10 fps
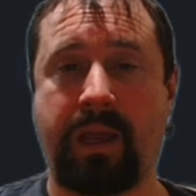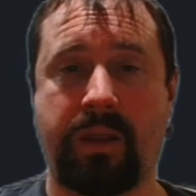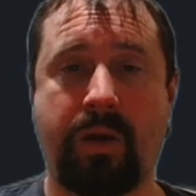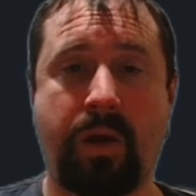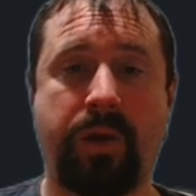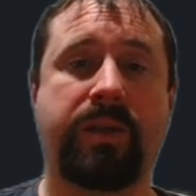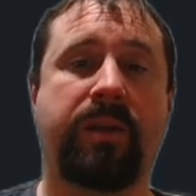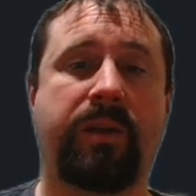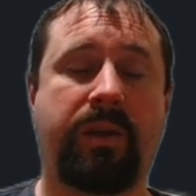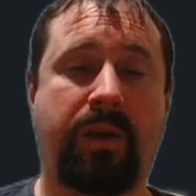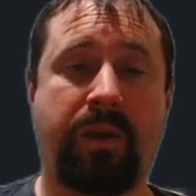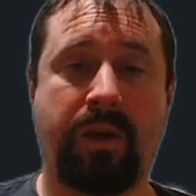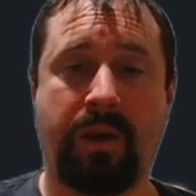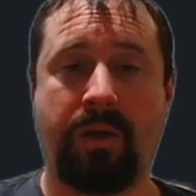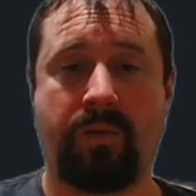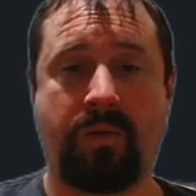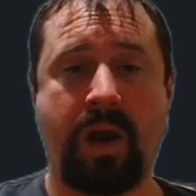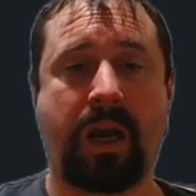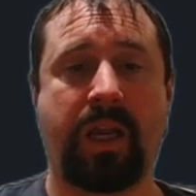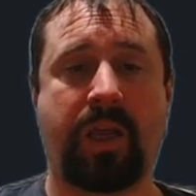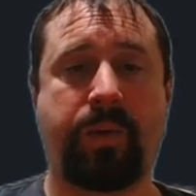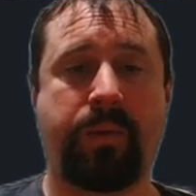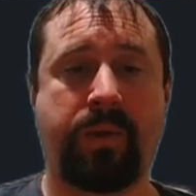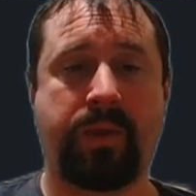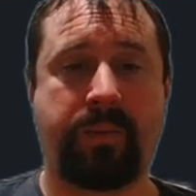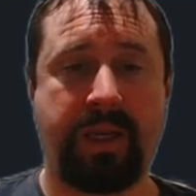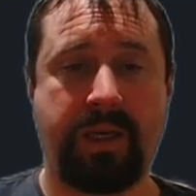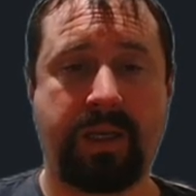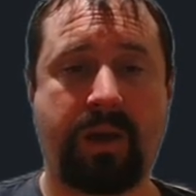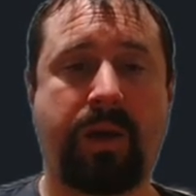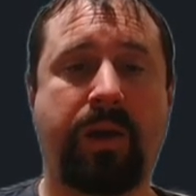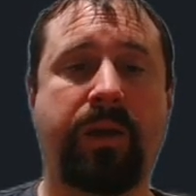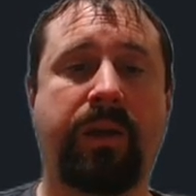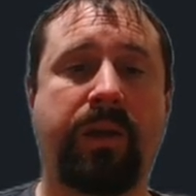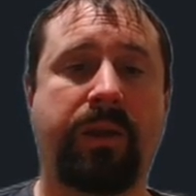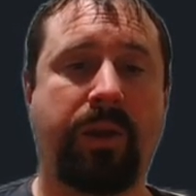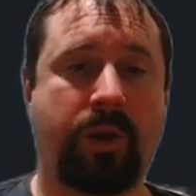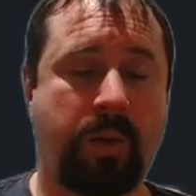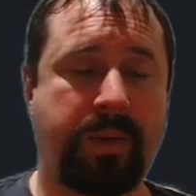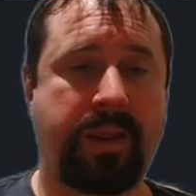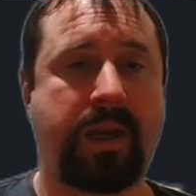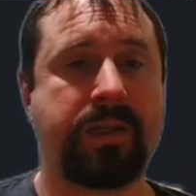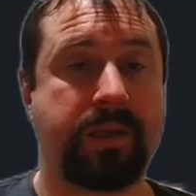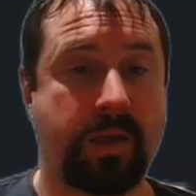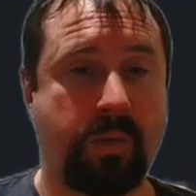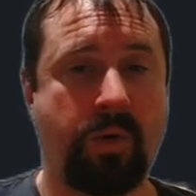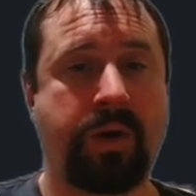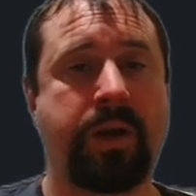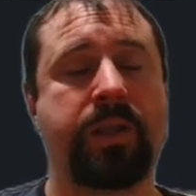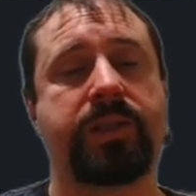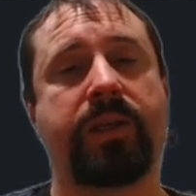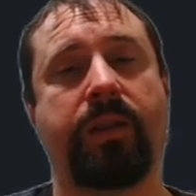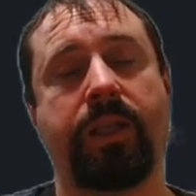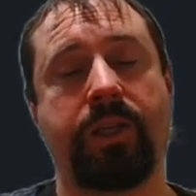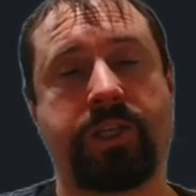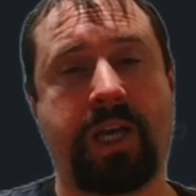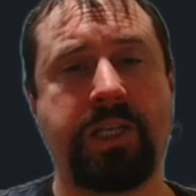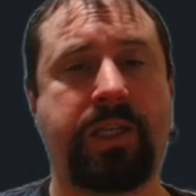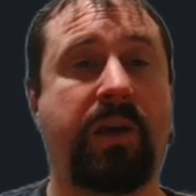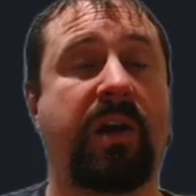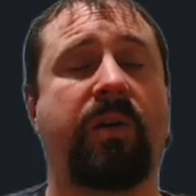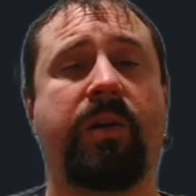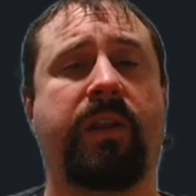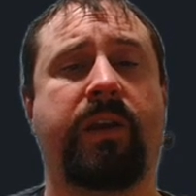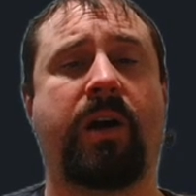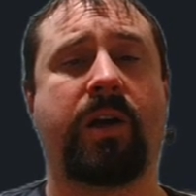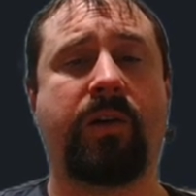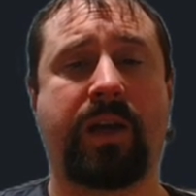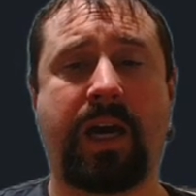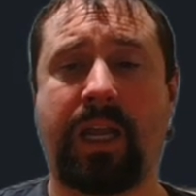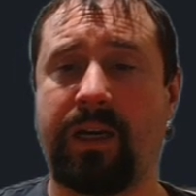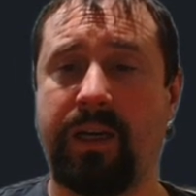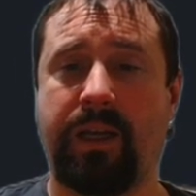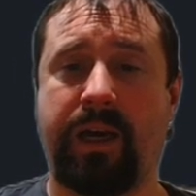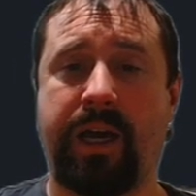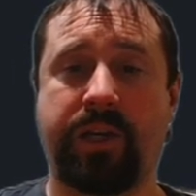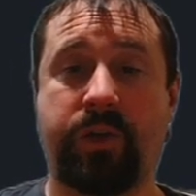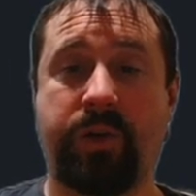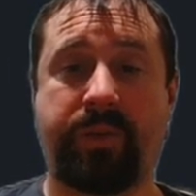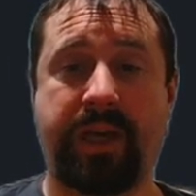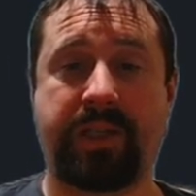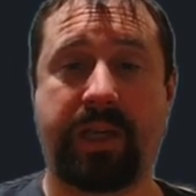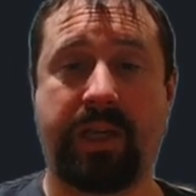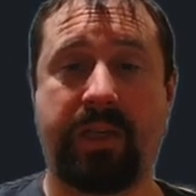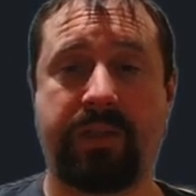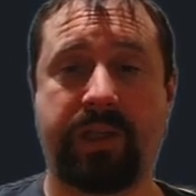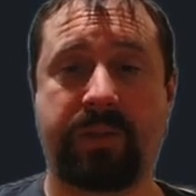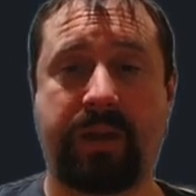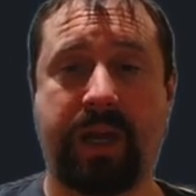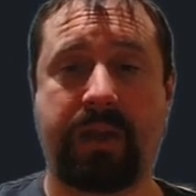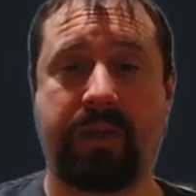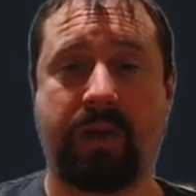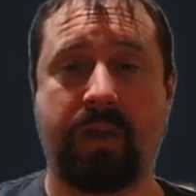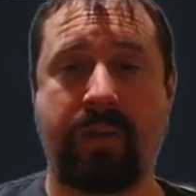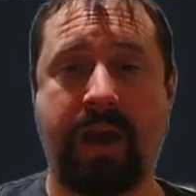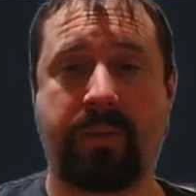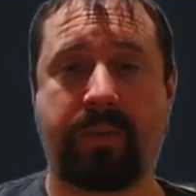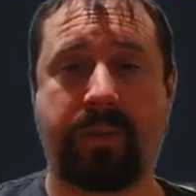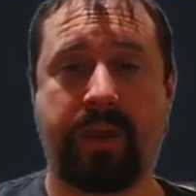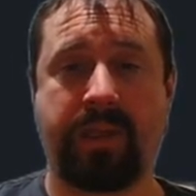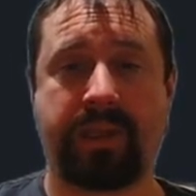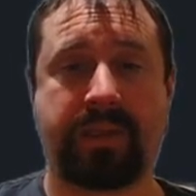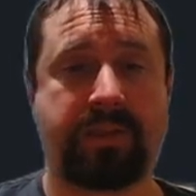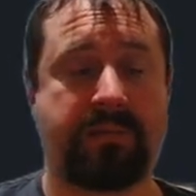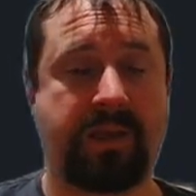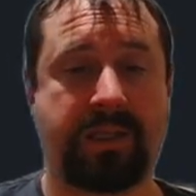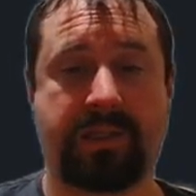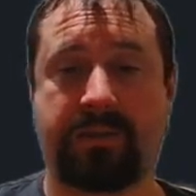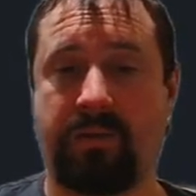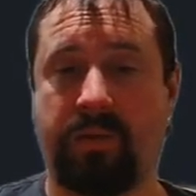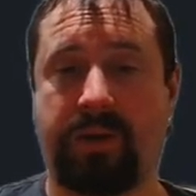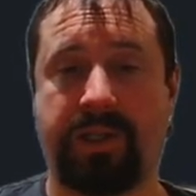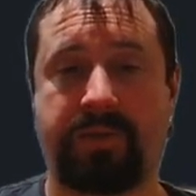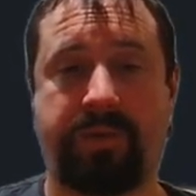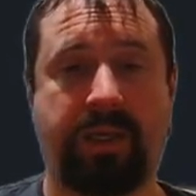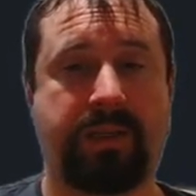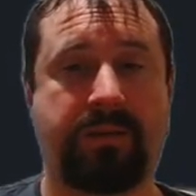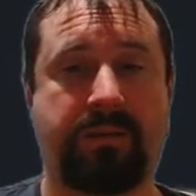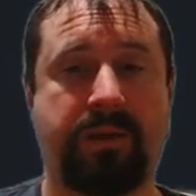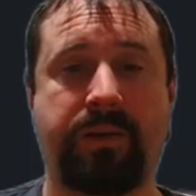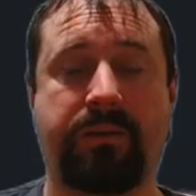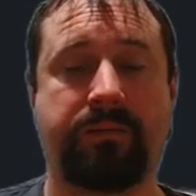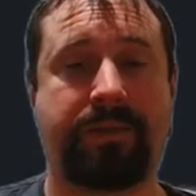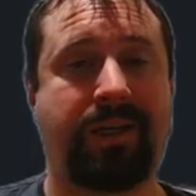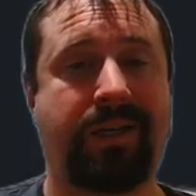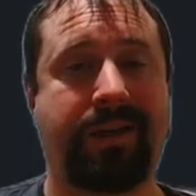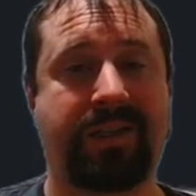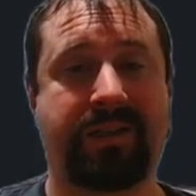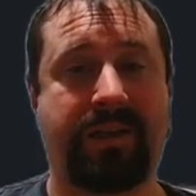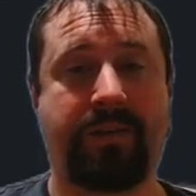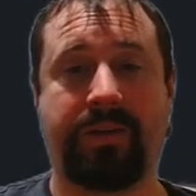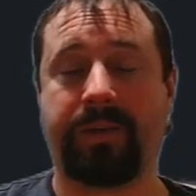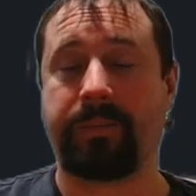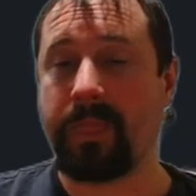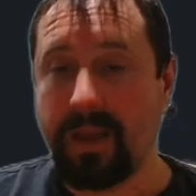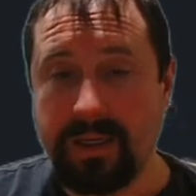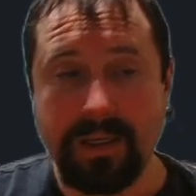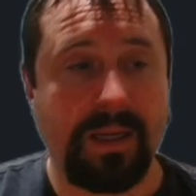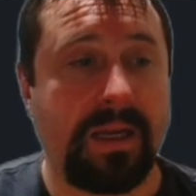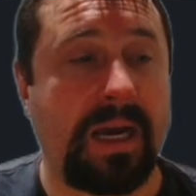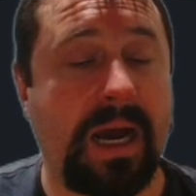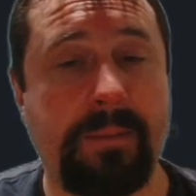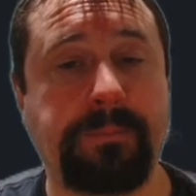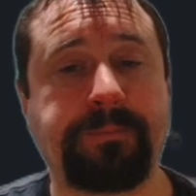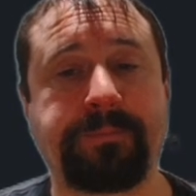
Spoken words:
the note, you right click where you want the pin to go, you copy that into the coordinates, and then you change the icon and the icon color, and it should basically display on the map. And that's all there is really to it, right? That's lovely. All